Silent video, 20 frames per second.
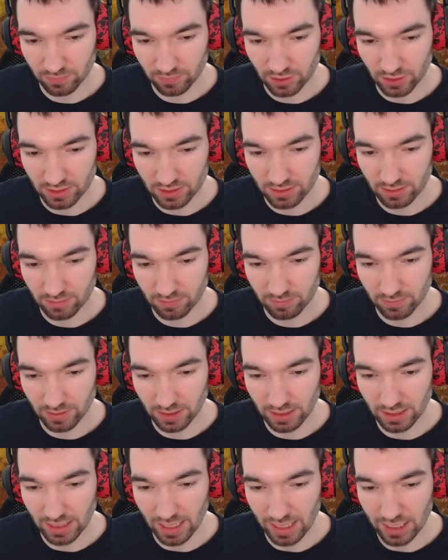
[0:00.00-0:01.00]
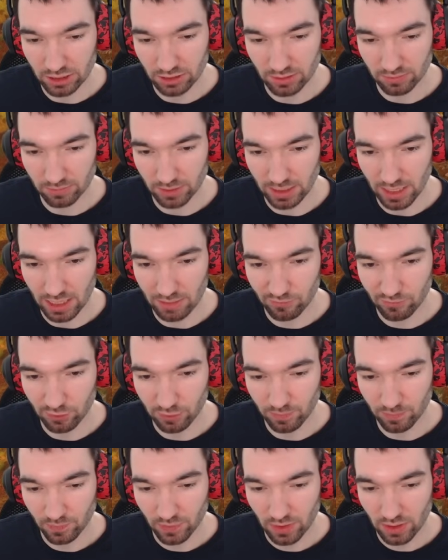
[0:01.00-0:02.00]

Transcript: just engage, really helpful.